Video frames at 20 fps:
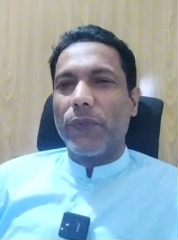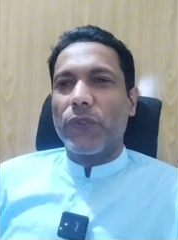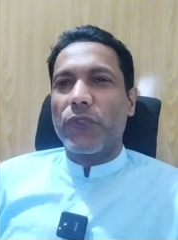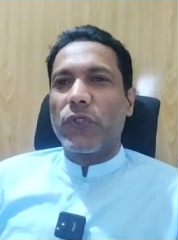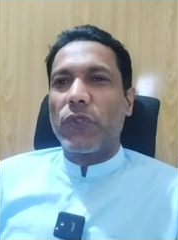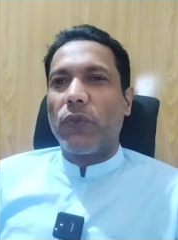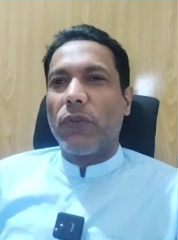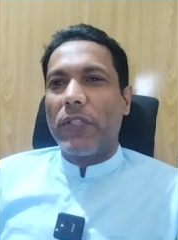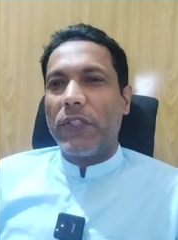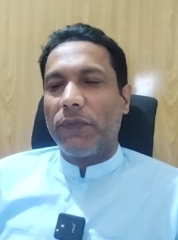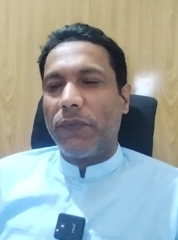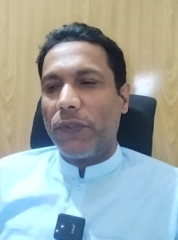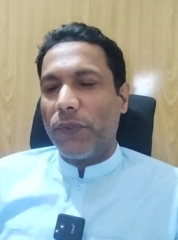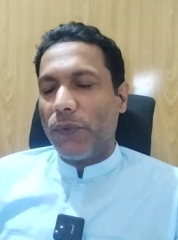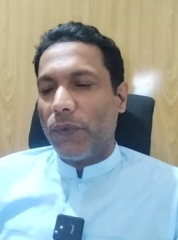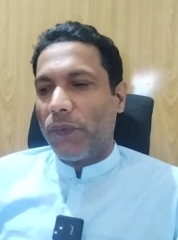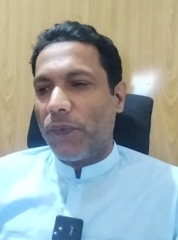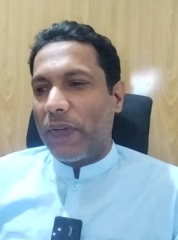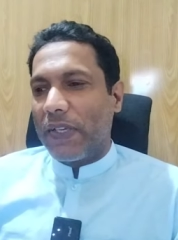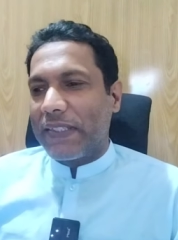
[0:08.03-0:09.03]
news stories for
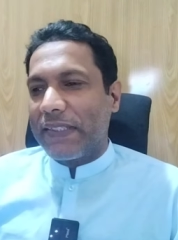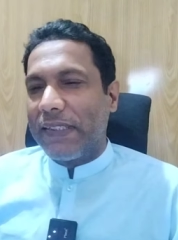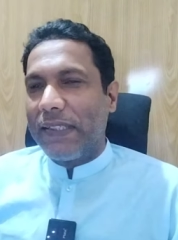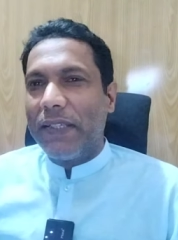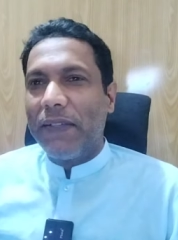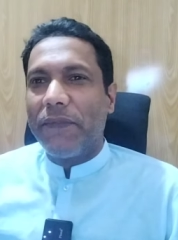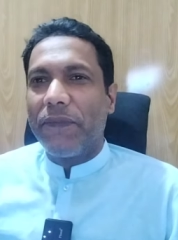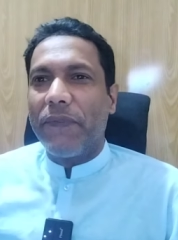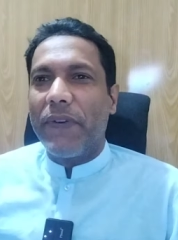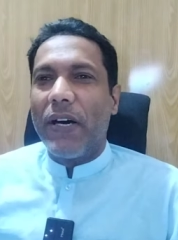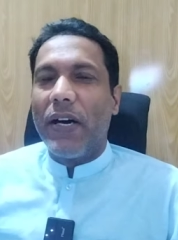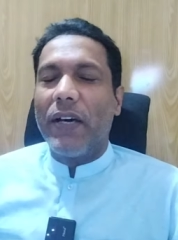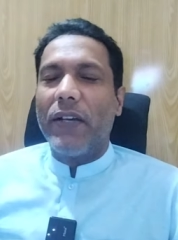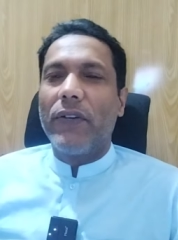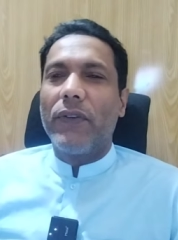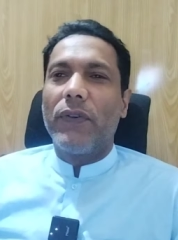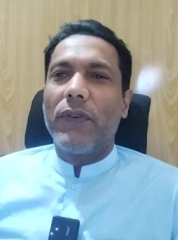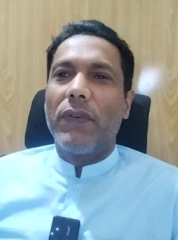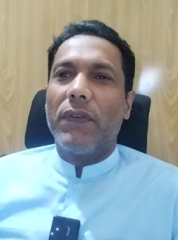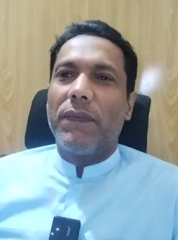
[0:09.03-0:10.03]
you. Firstly,
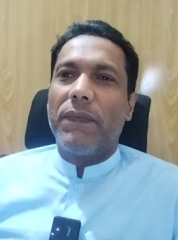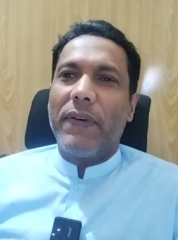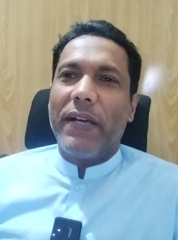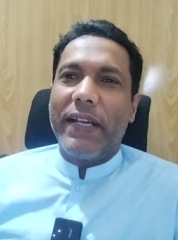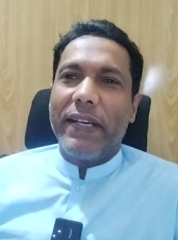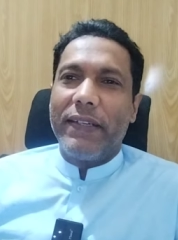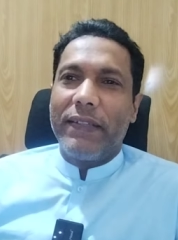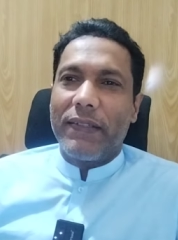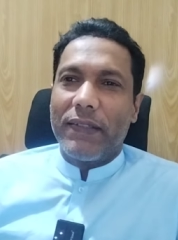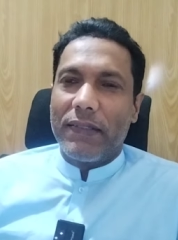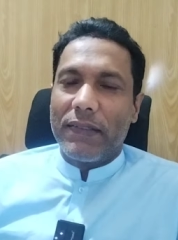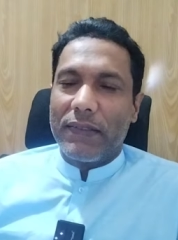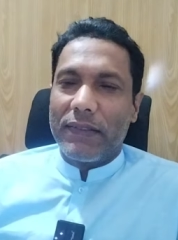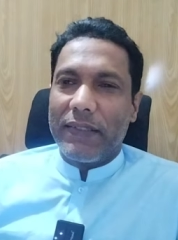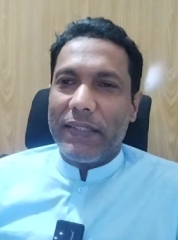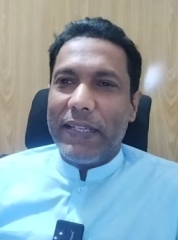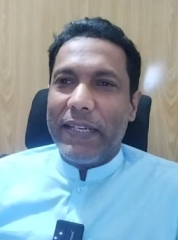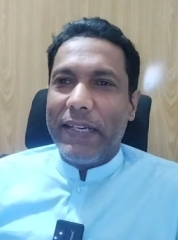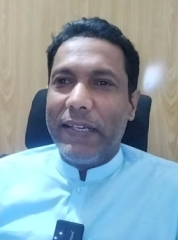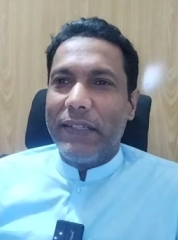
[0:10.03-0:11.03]
Fano
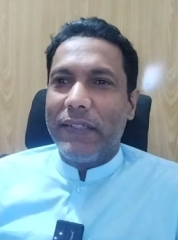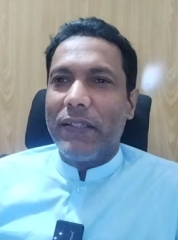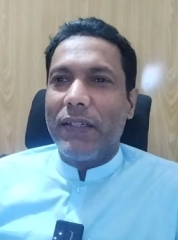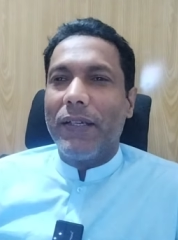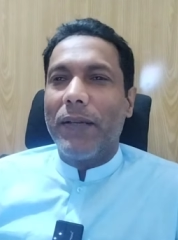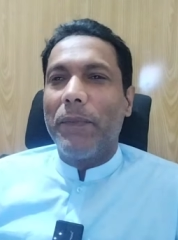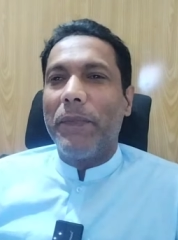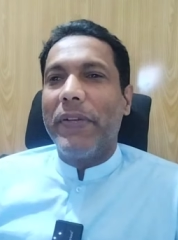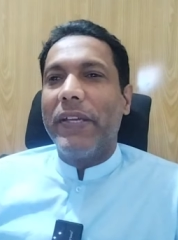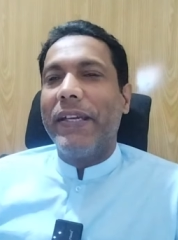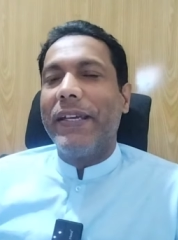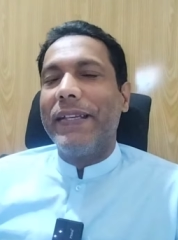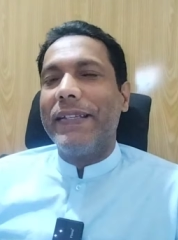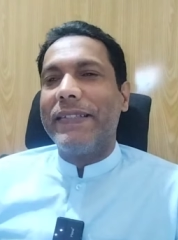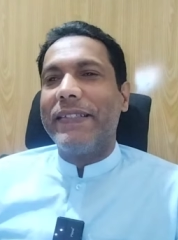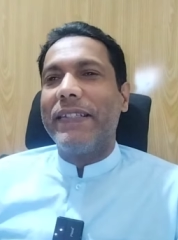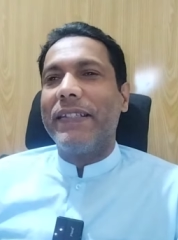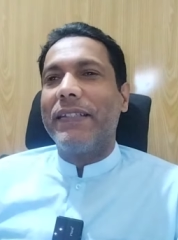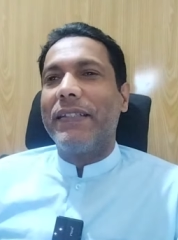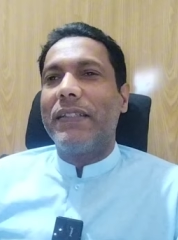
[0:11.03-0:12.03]
fighters entered a main
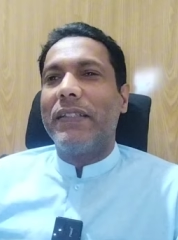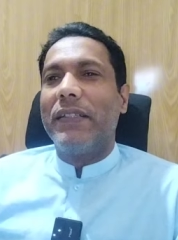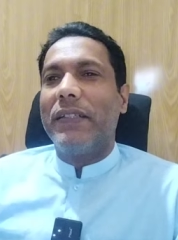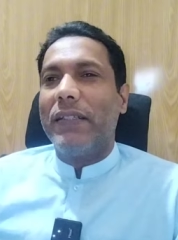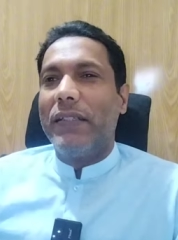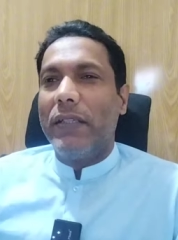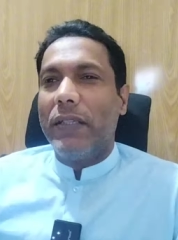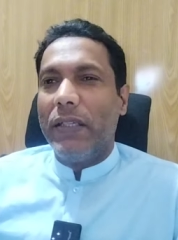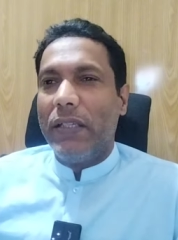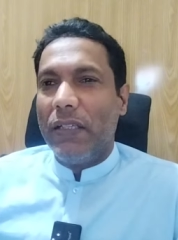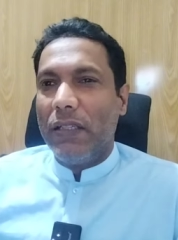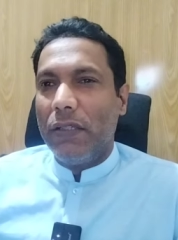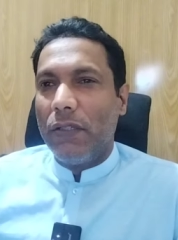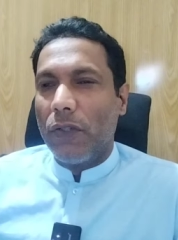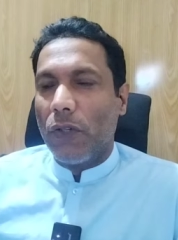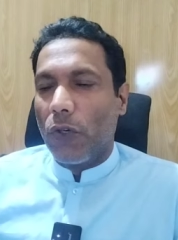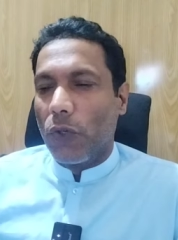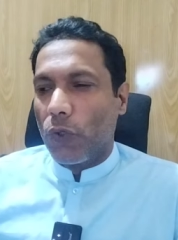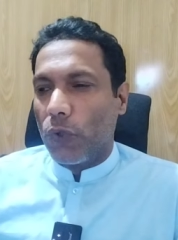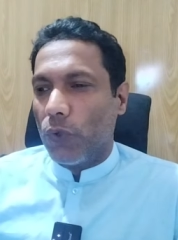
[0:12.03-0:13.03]
city in
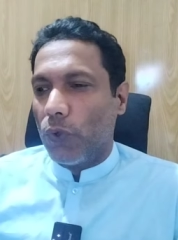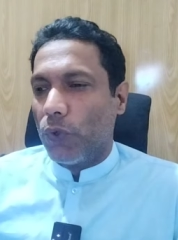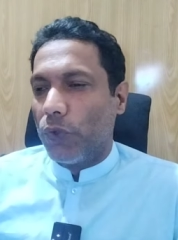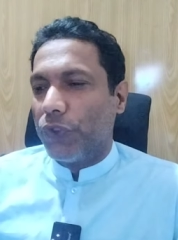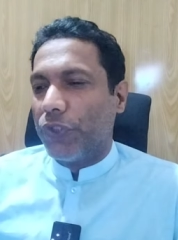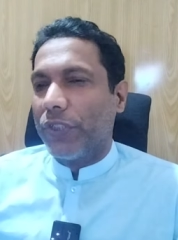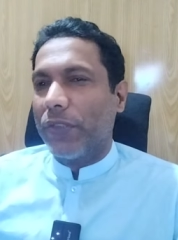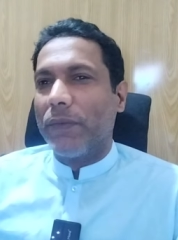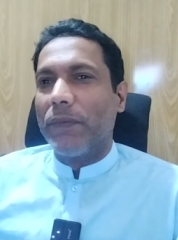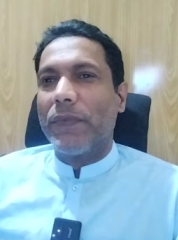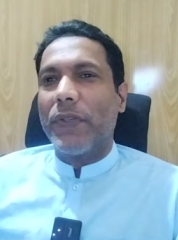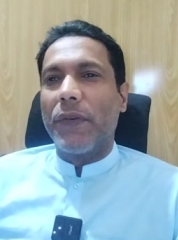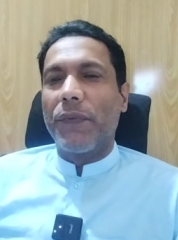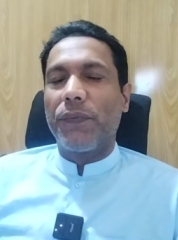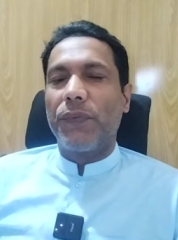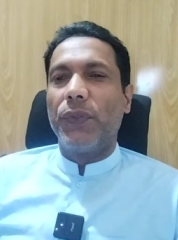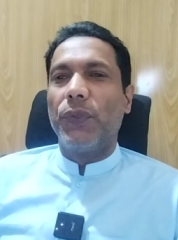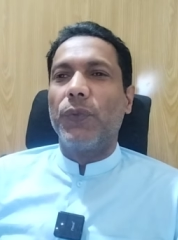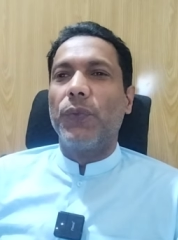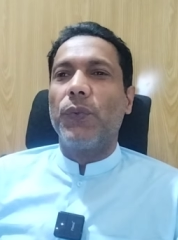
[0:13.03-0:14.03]
Gojam a
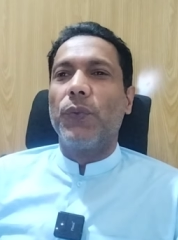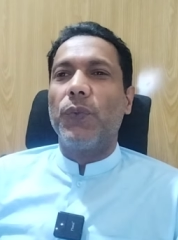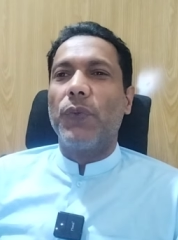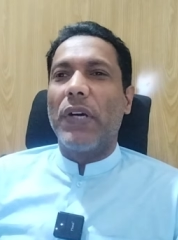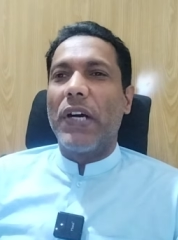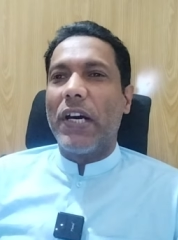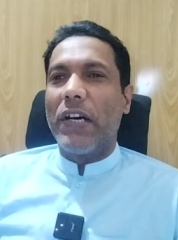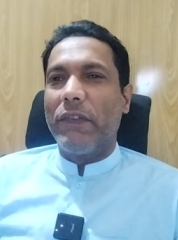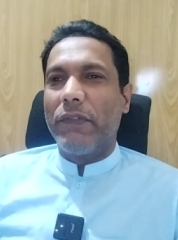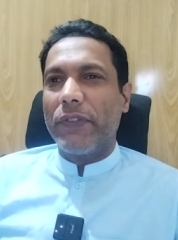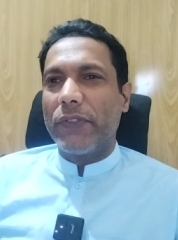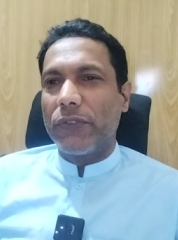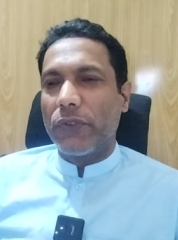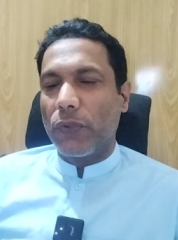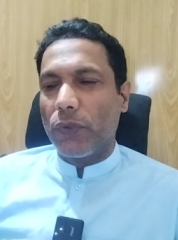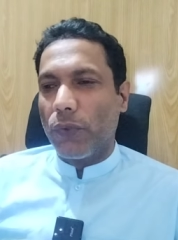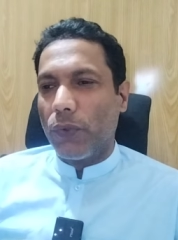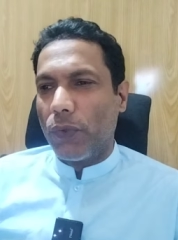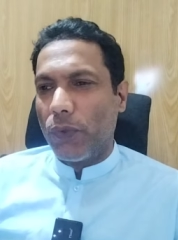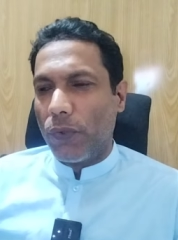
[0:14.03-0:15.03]
few hours
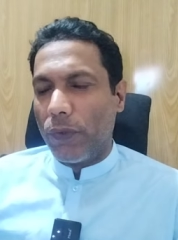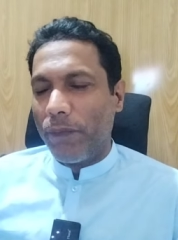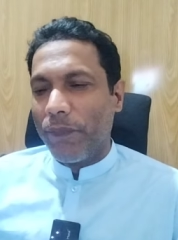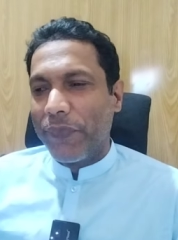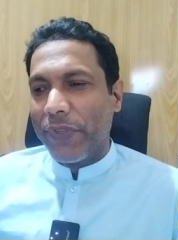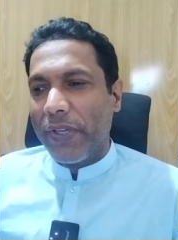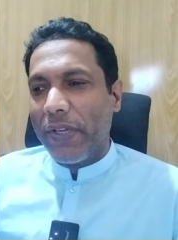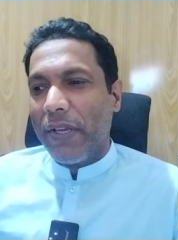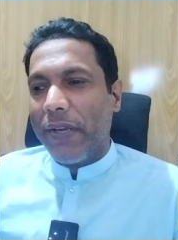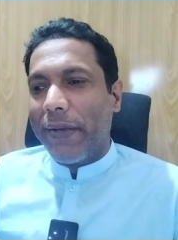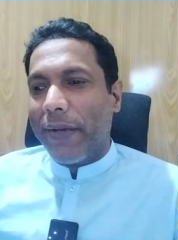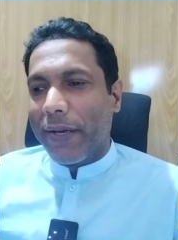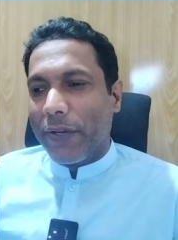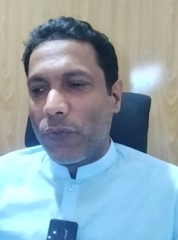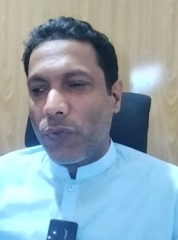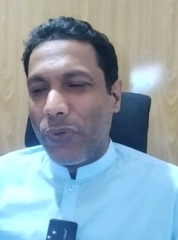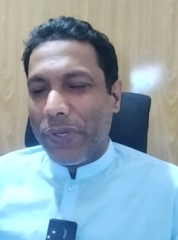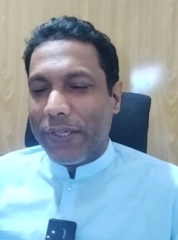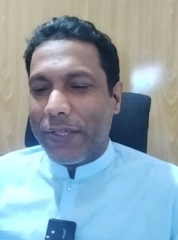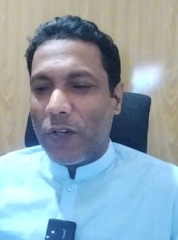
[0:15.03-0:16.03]
ago. A
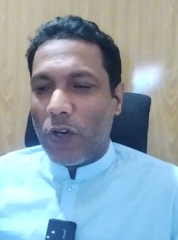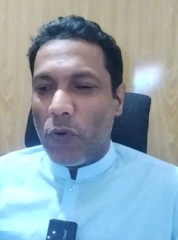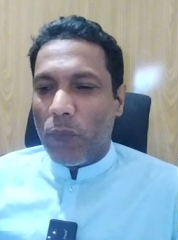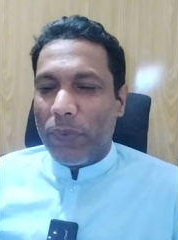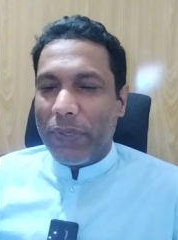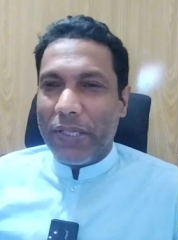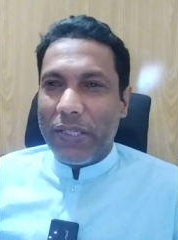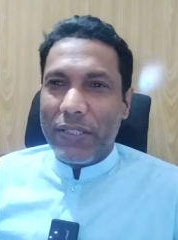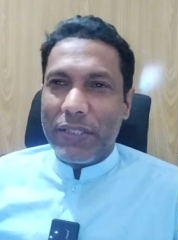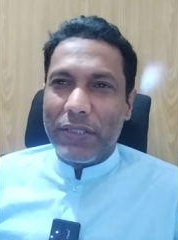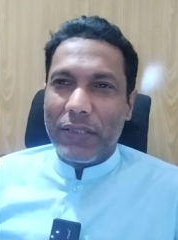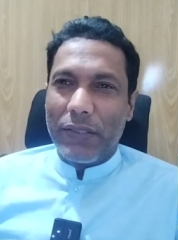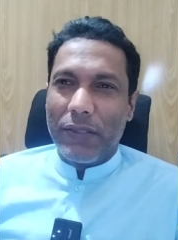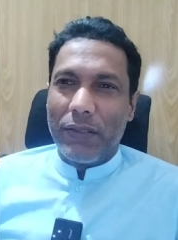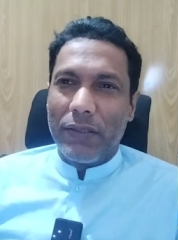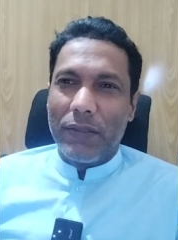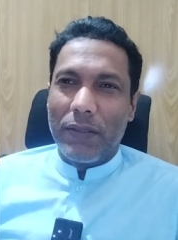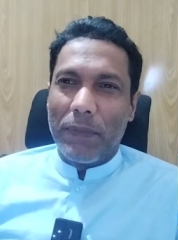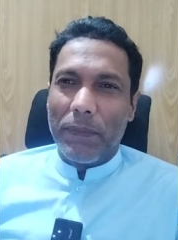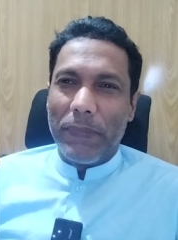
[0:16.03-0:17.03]
quick
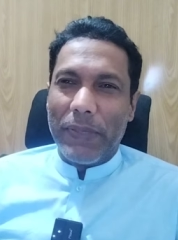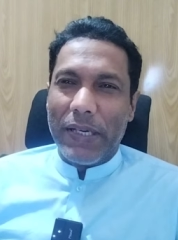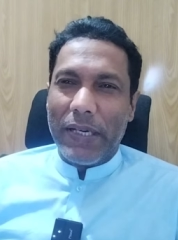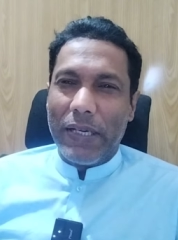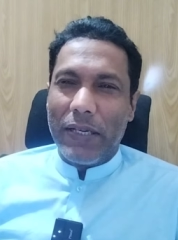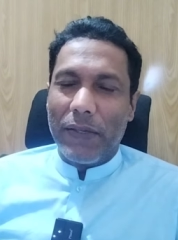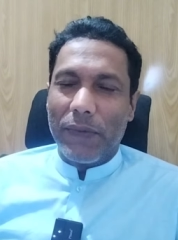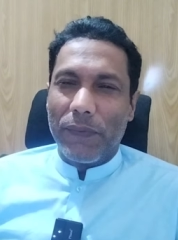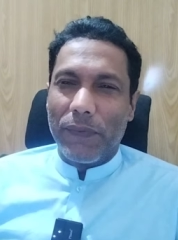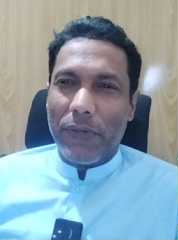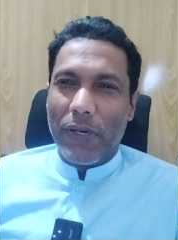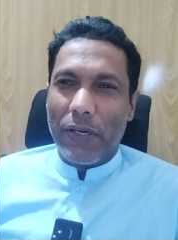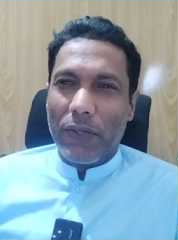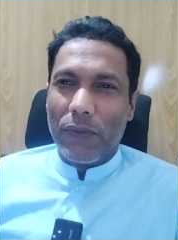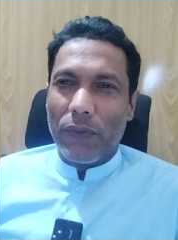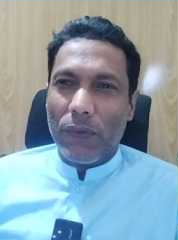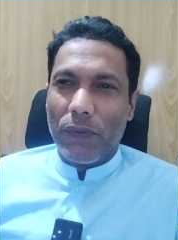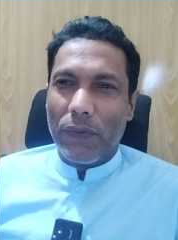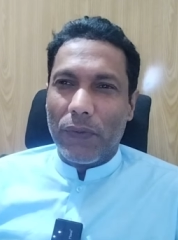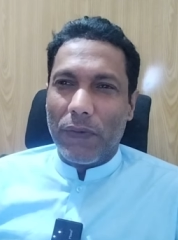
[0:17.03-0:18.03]
operation by
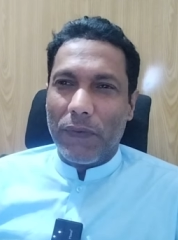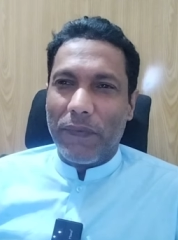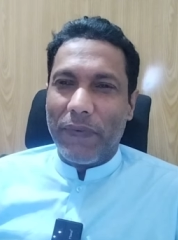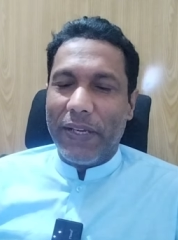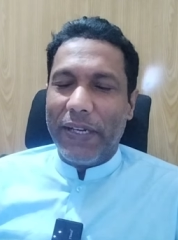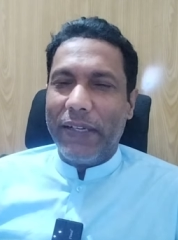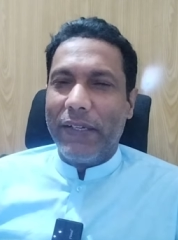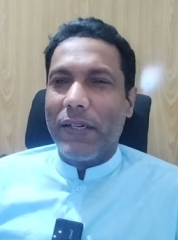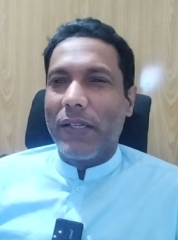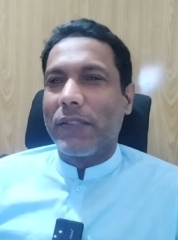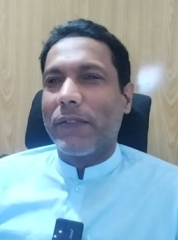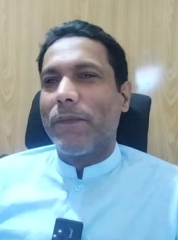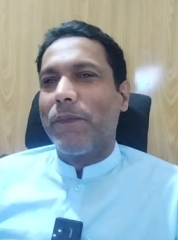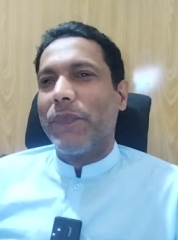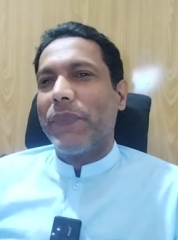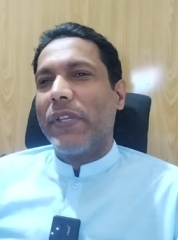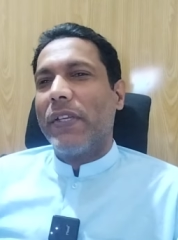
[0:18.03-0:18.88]
Fano fighters.